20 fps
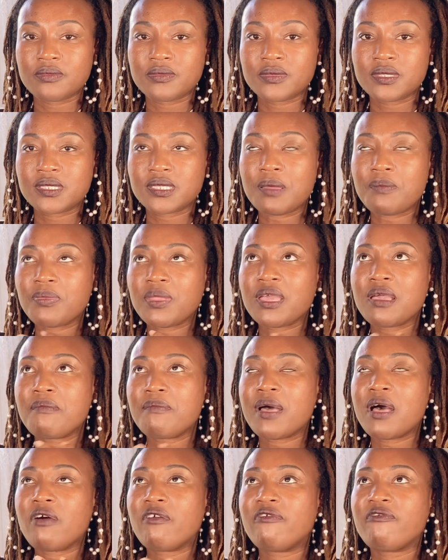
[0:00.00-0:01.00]
Something
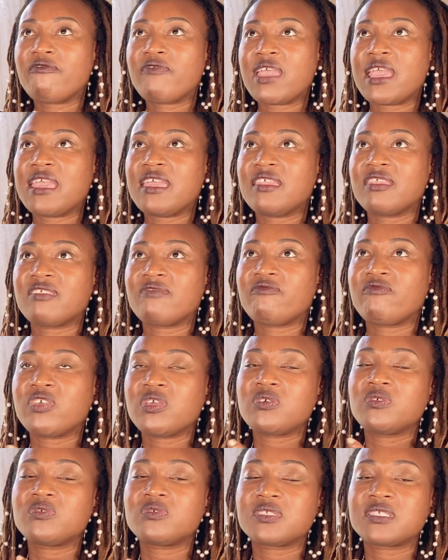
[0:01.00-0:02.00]
about faith
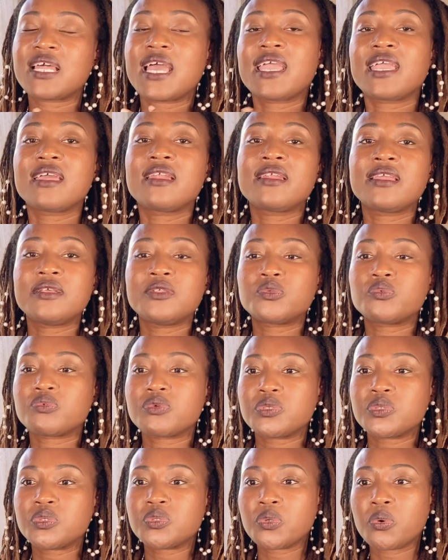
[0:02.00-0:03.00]
feels like it needs
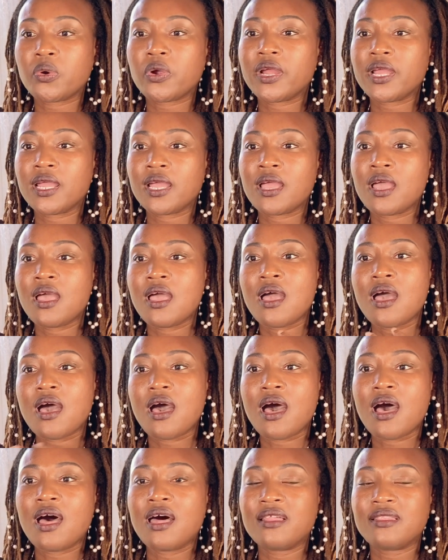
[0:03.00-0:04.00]
restoring
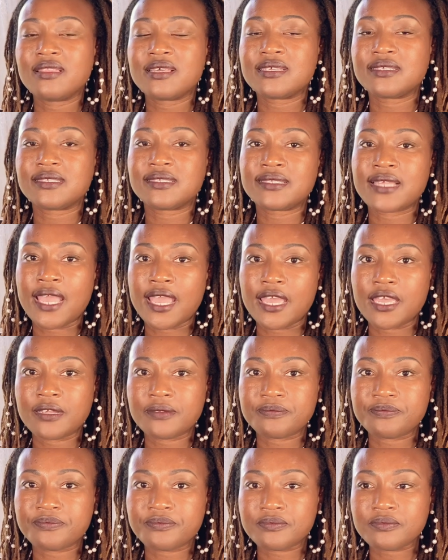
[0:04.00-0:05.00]
on this
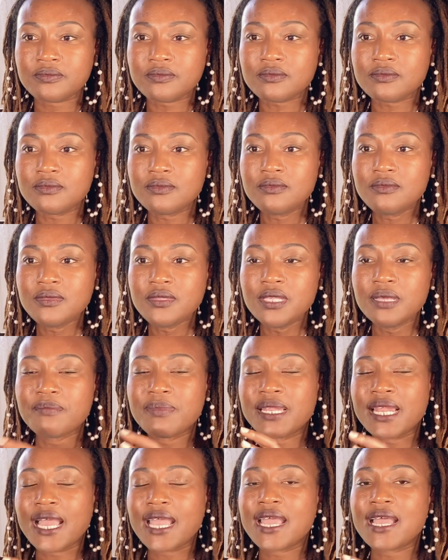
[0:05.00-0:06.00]
day.
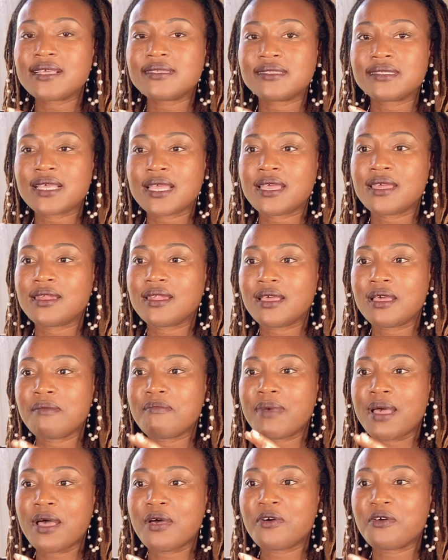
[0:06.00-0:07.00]
But like I said
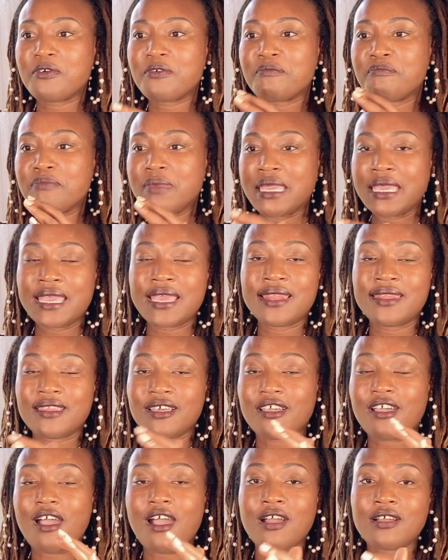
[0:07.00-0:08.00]
about me in the
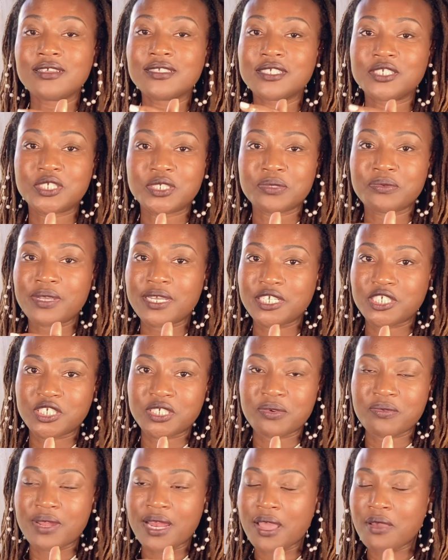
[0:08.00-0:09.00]
car
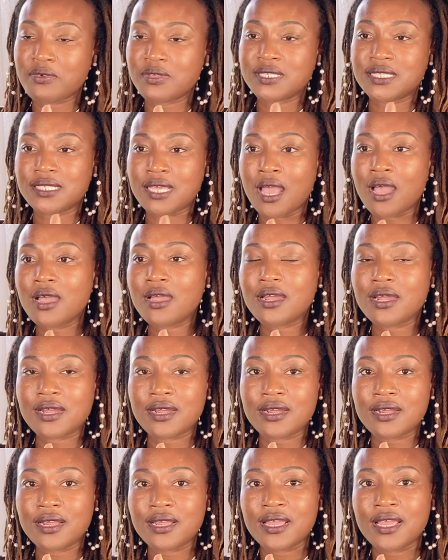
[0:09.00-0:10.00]
situation when I was
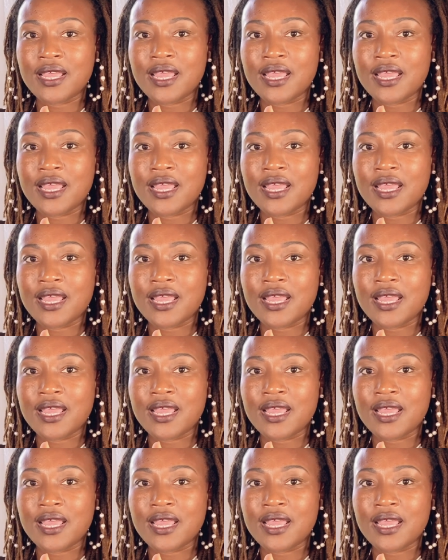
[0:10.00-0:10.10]
younger,